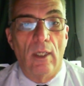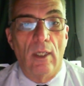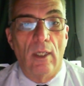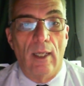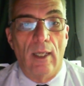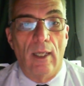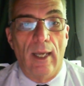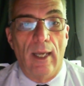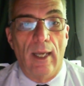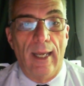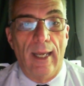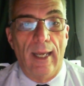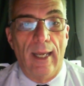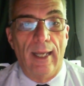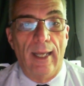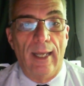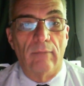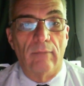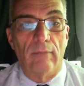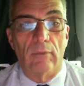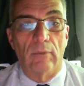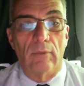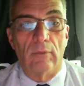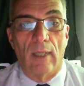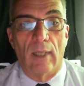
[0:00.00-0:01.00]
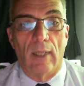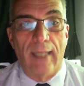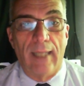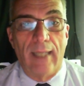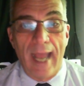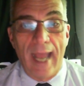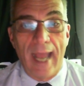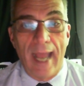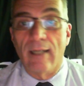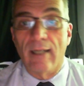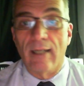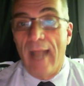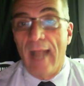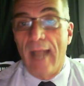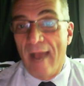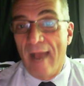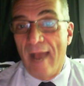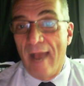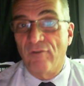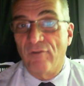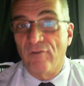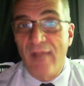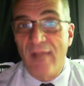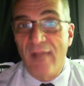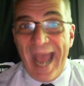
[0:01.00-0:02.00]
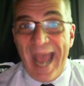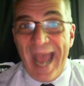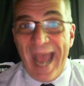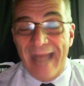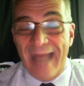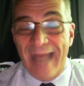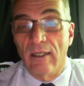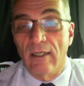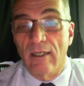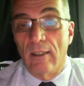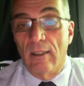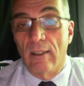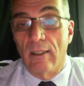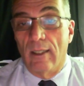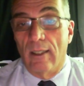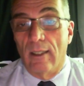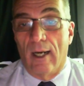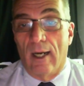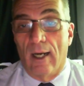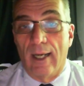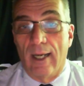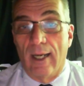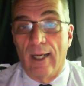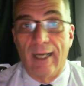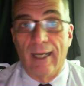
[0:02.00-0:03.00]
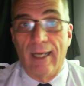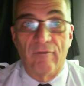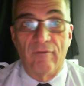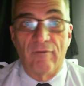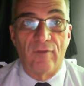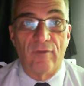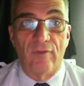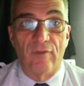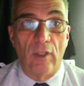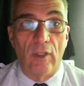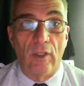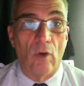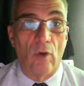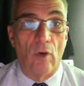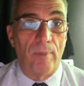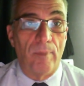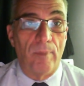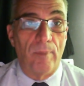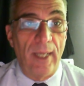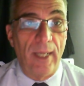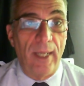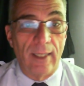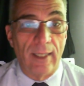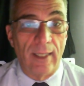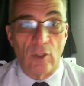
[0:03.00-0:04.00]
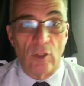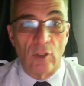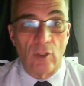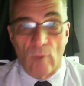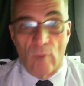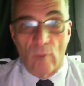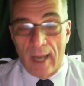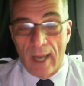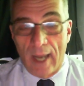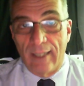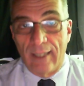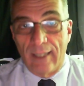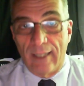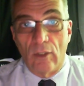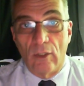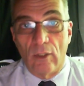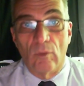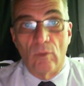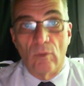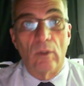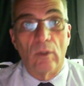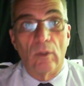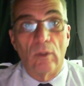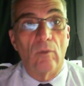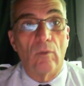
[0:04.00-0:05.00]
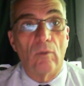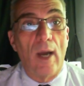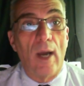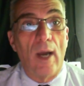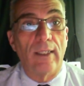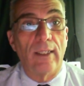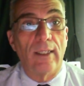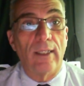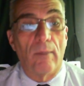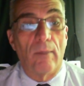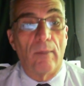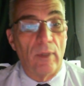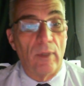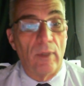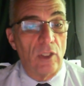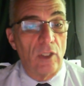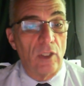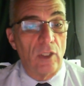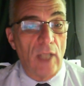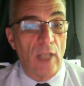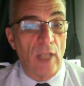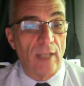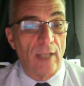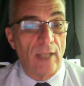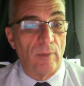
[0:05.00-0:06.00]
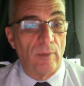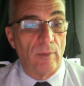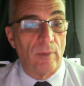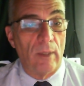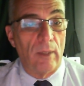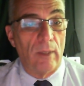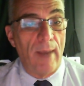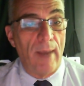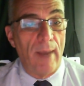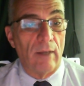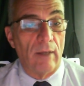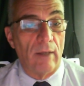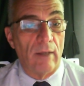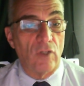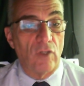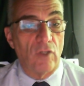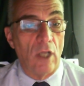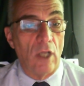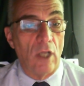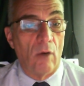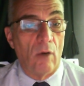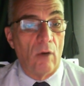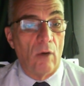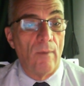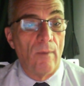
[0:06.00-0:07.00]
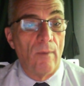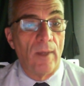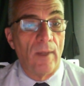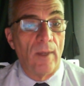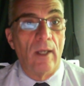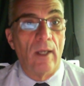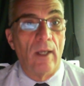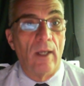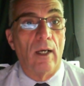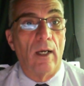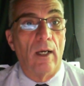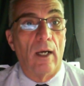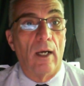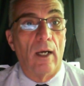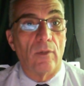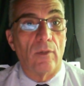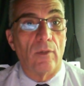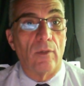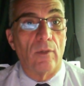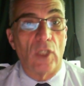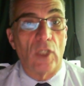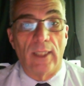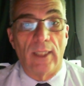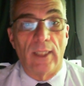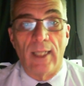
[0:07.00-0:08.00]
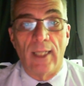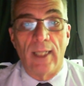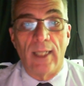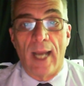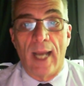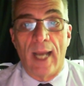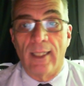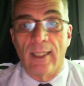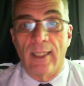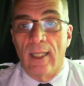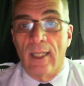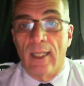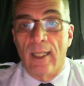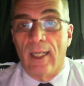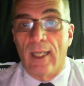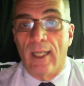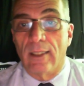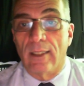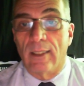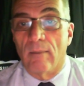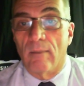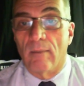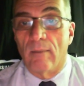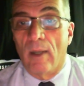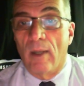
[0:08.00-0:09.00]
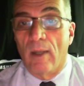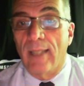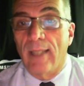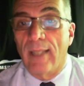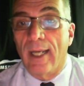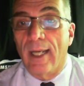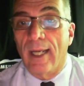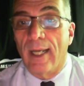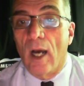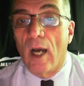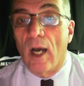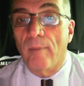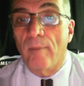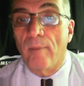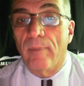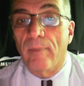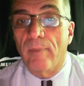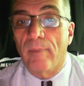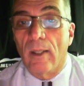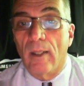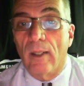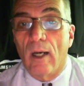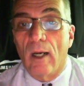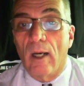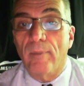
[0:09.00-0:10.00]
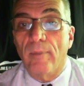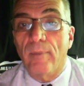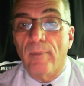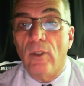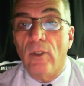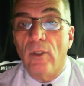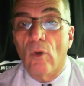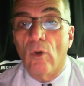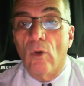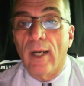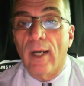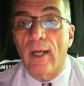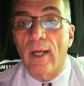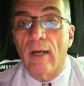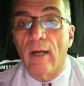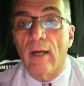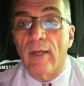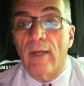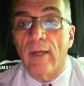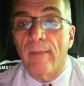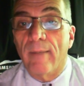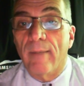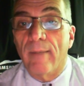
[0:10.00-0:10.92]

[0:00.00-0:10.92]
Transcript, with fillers: And again, after that, uh, if the European is right, you will wind up with a sizable amount of snow uh, Sunday night into Monday up, uh, up in your area.